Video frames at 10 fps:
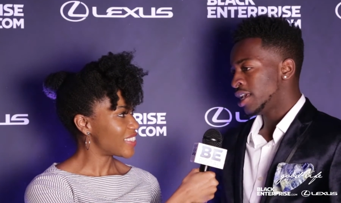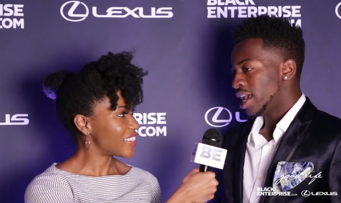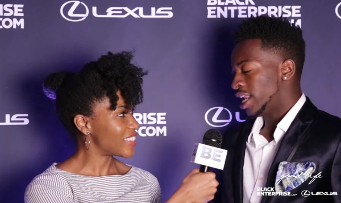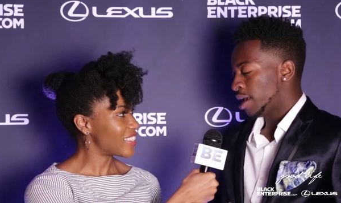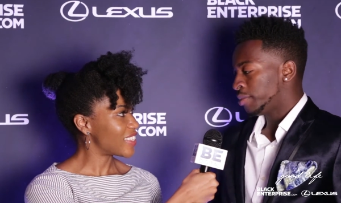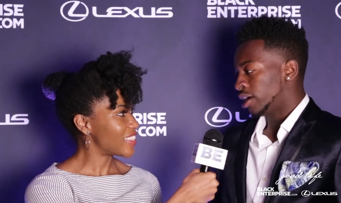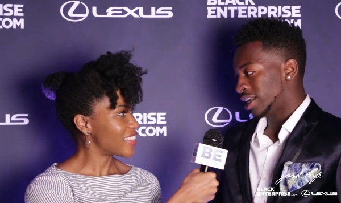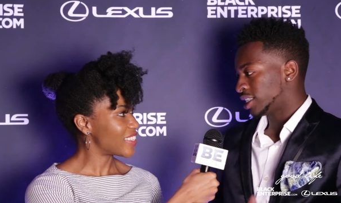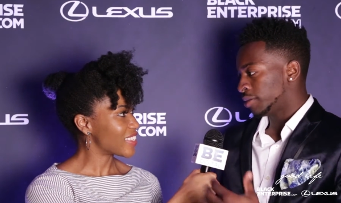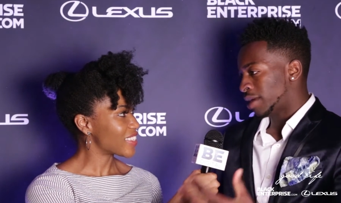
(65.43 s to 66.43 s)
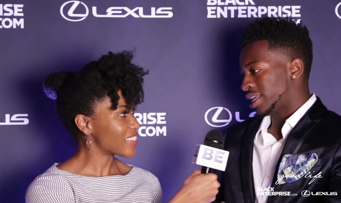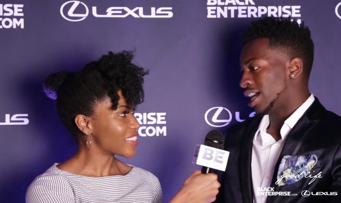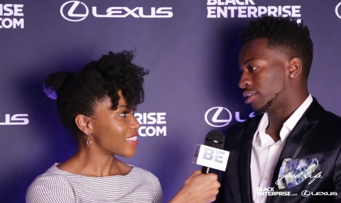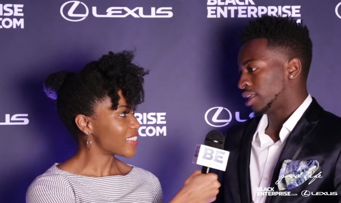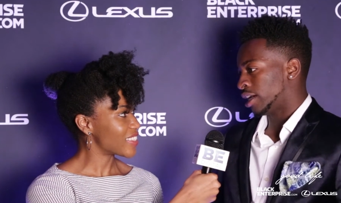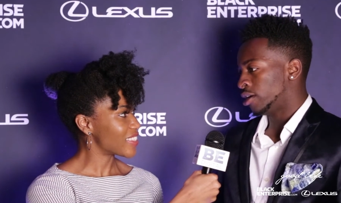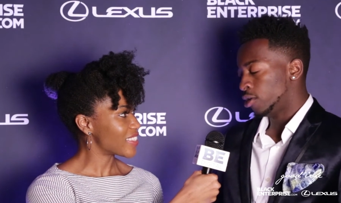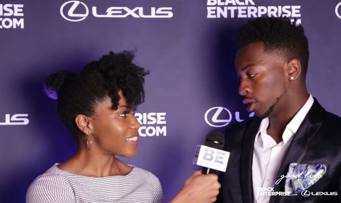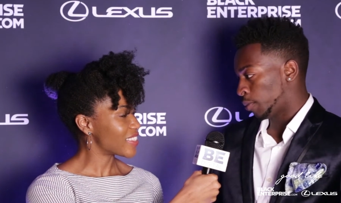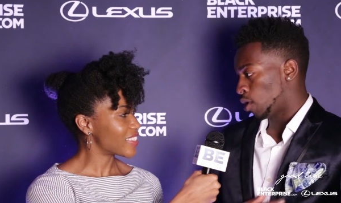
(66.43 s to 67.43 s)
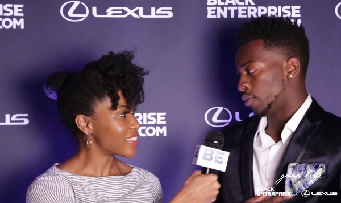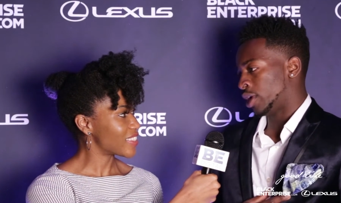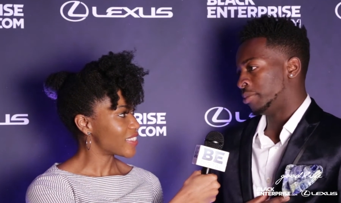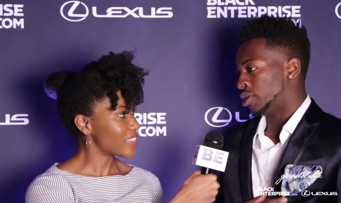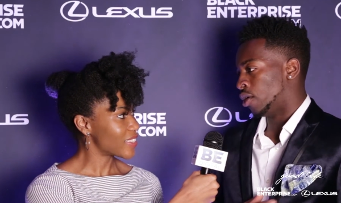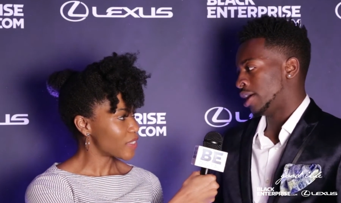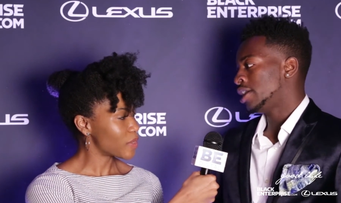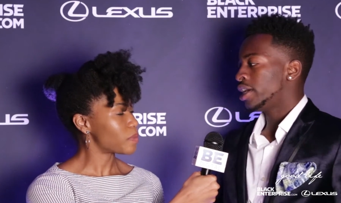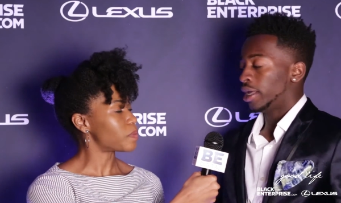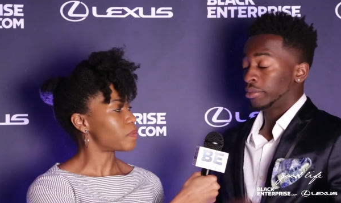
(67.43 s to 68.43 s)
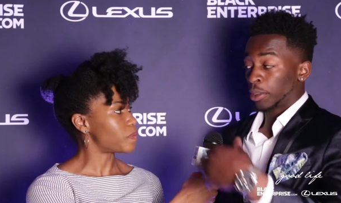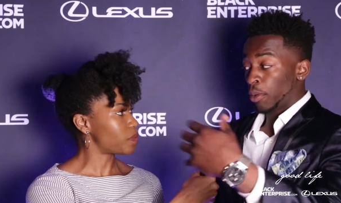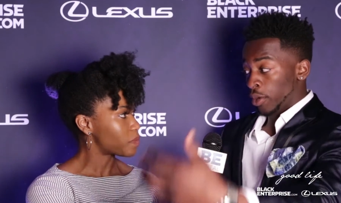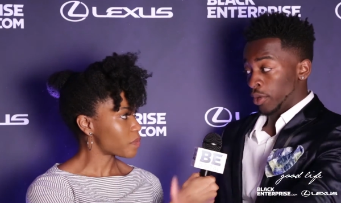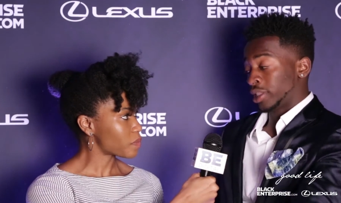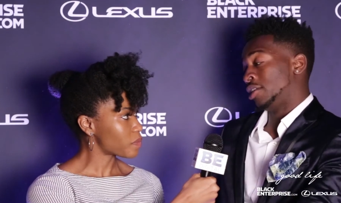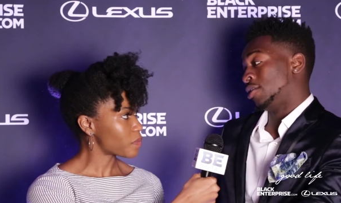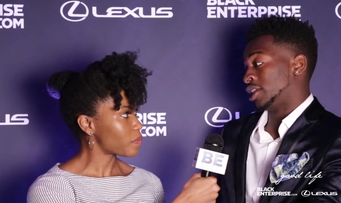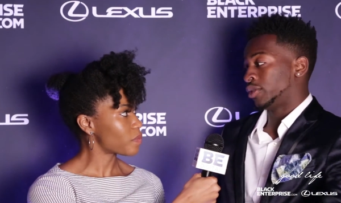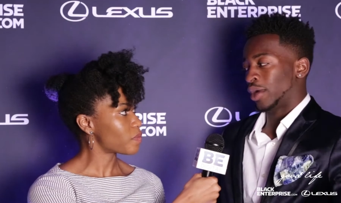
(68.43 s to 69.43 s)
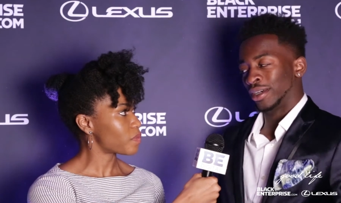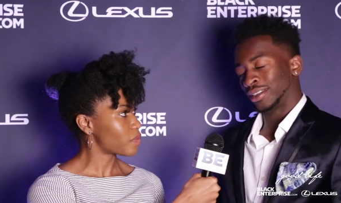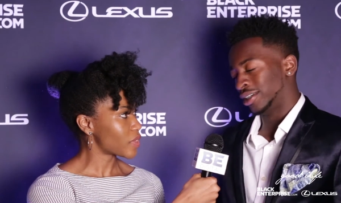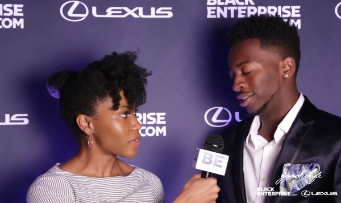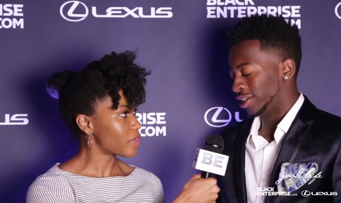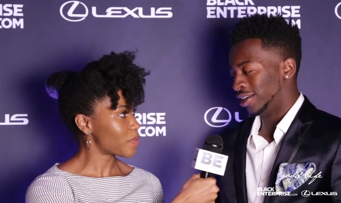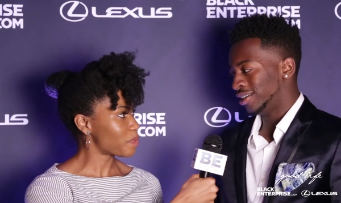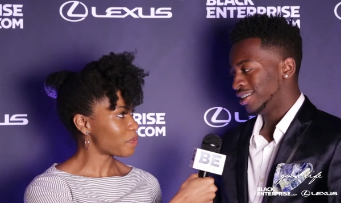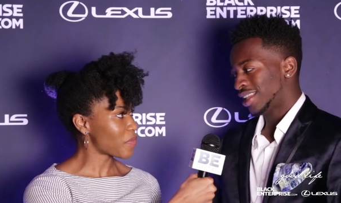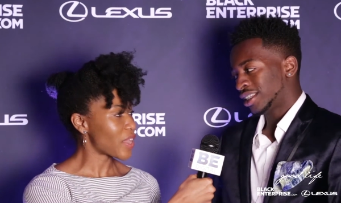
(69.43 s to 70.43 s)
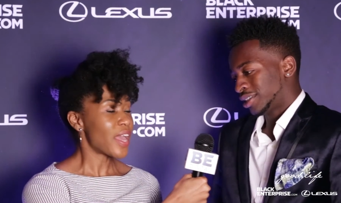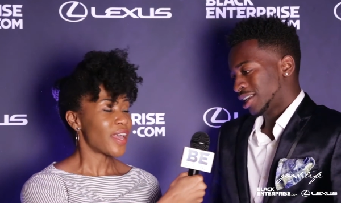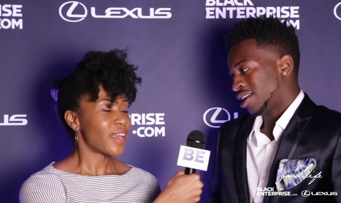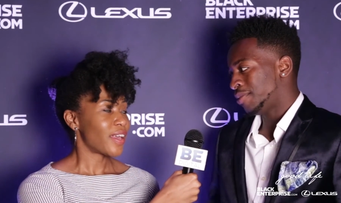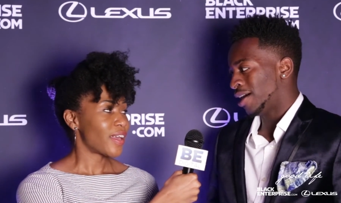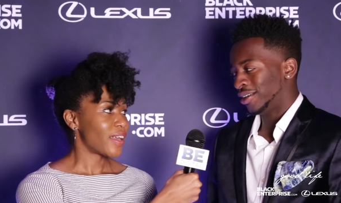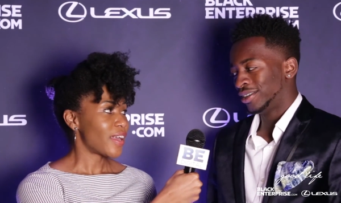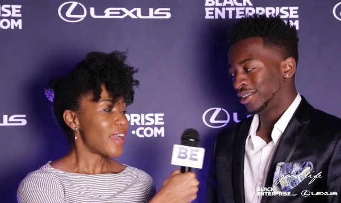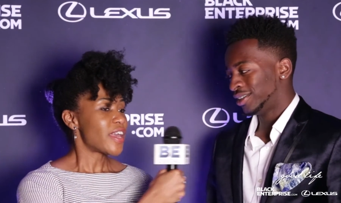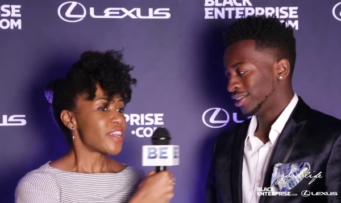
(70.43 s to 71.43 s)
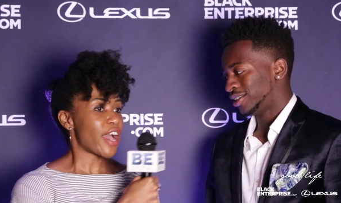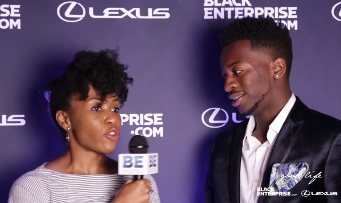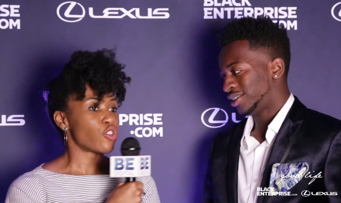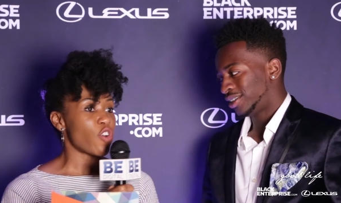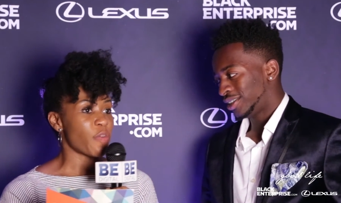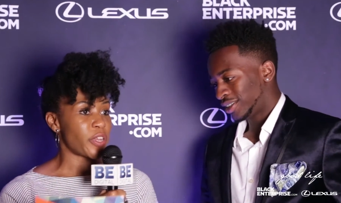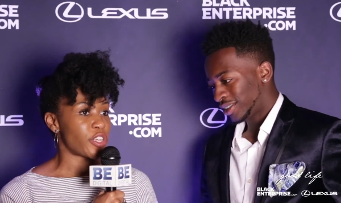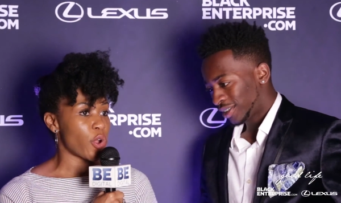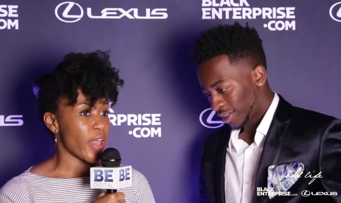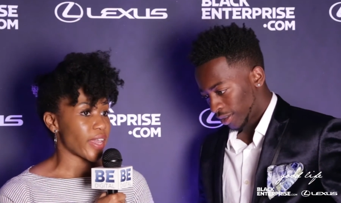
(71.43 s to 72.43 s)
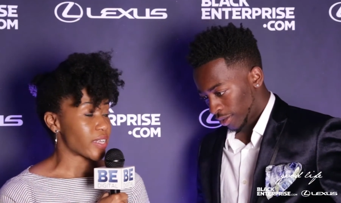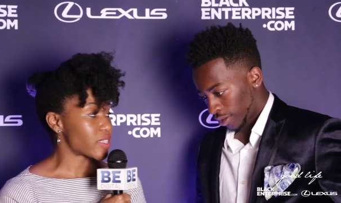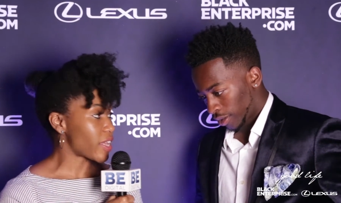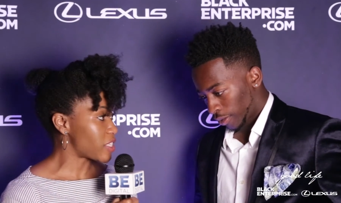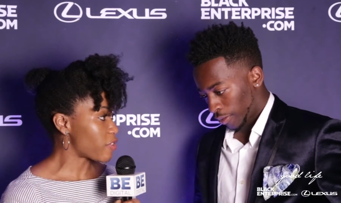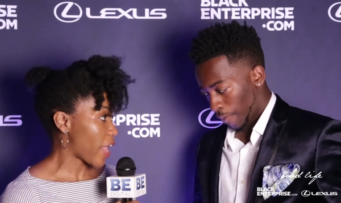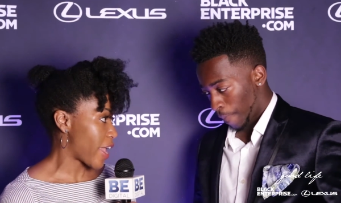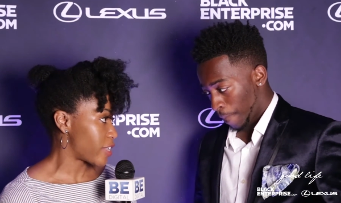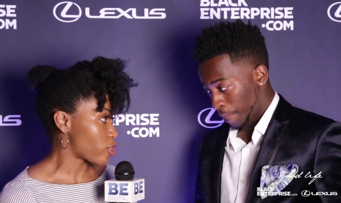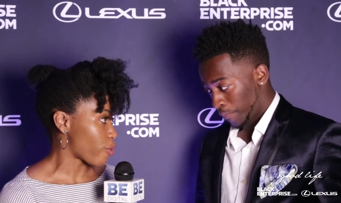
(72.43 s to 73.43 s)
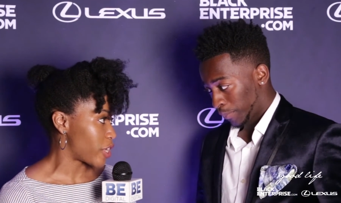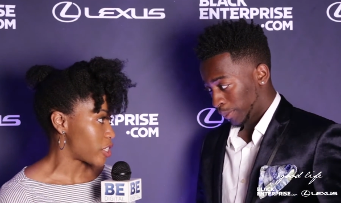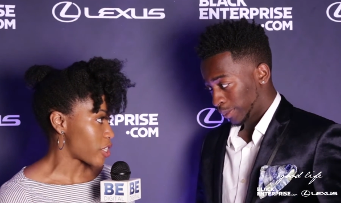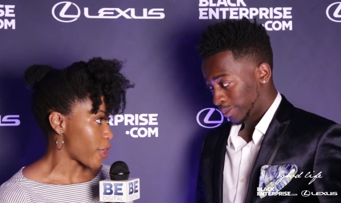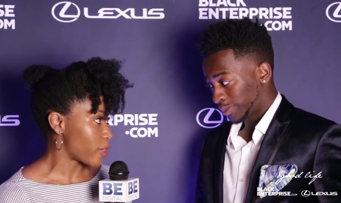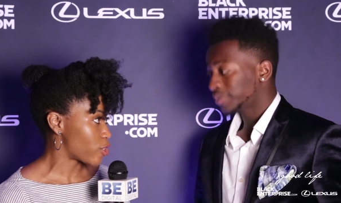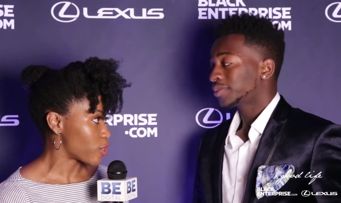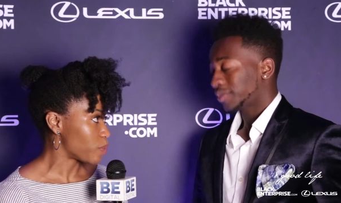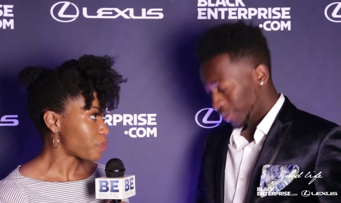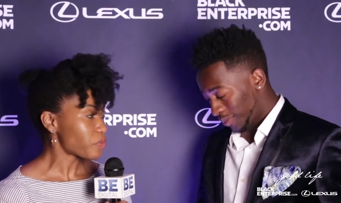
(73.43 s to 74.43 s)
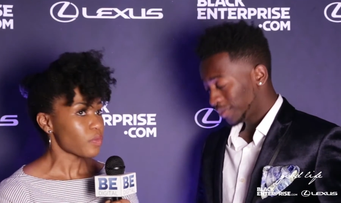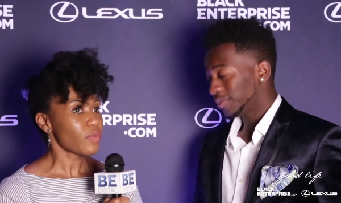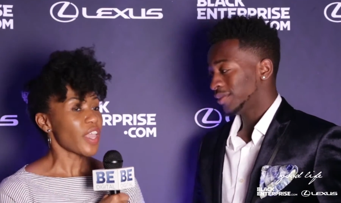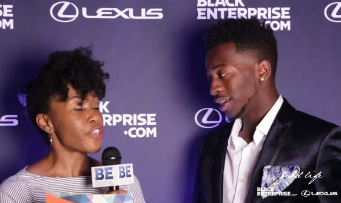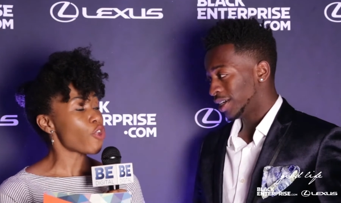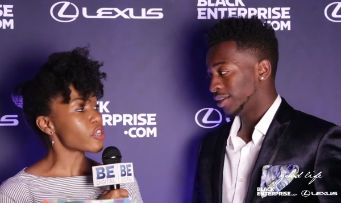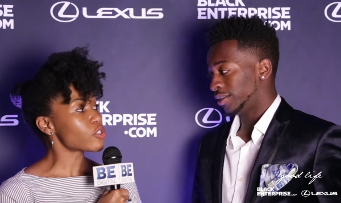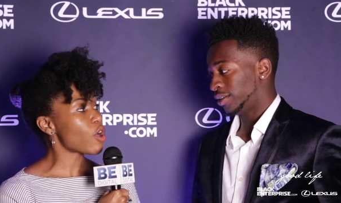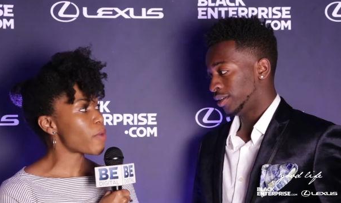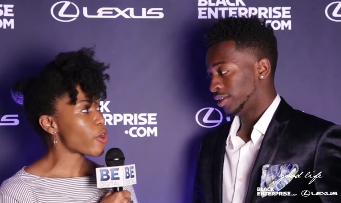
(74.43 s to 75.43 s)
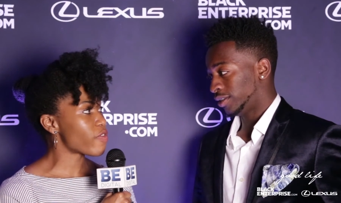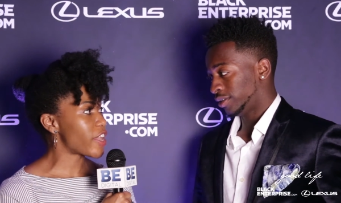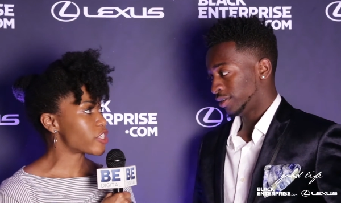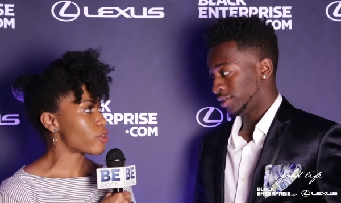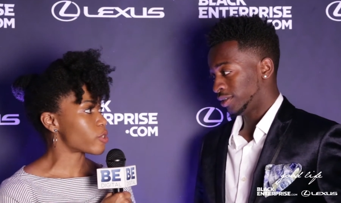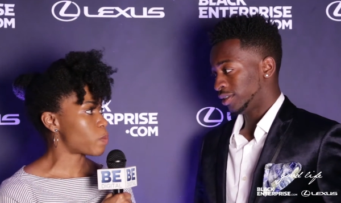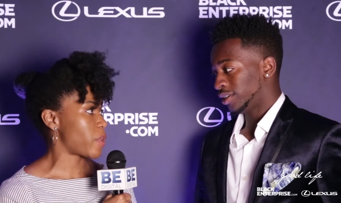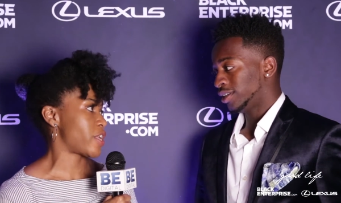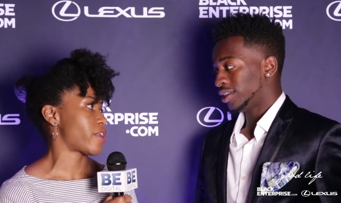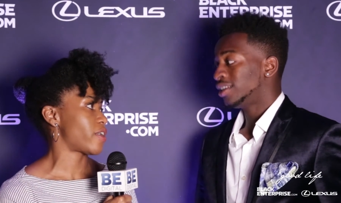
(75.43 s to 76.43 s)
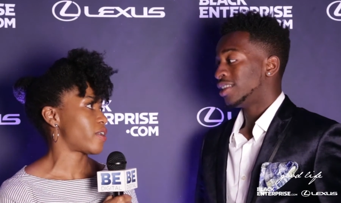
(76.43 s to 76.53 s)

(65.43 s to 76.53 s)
Speaker 1: it let me know there's somebody out there who's supporting what I'm doing, and I'm supporting what they're doing as well. So you know, that's what it's all about.
Speaker 2: Now you've been doing extensive cancer research, and you're also a motivational speaker.